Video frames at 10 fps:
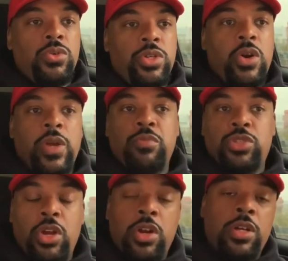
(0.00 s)
you know, he
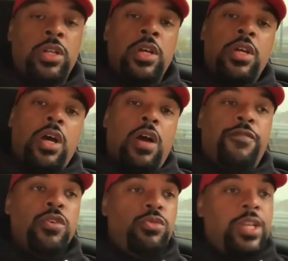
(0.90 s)
was hurt a
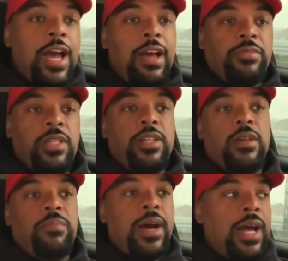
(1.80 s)
few times in there
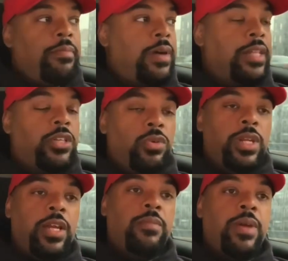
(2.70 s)
by
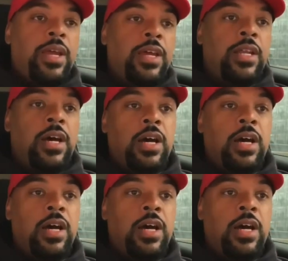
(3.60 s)
Donaire, man.